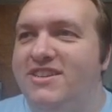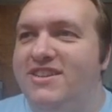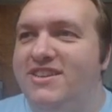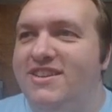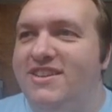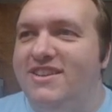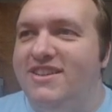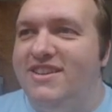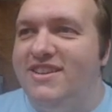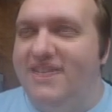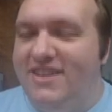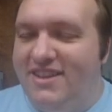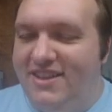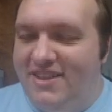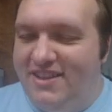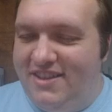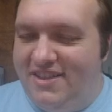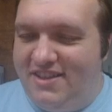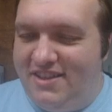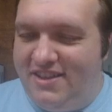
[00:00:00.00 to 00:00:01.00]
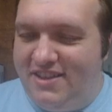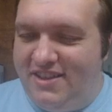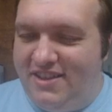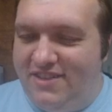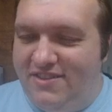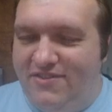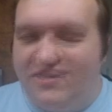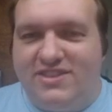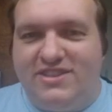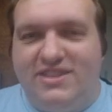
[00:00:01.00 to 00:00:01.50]
Yeah.
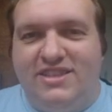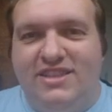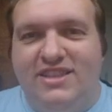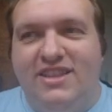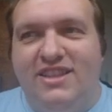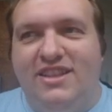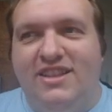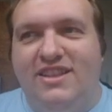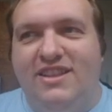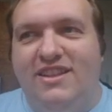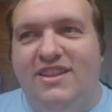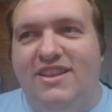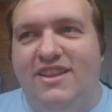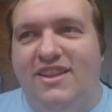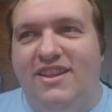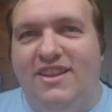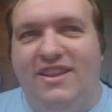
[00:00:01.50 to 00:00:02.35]
You can heal 50, right?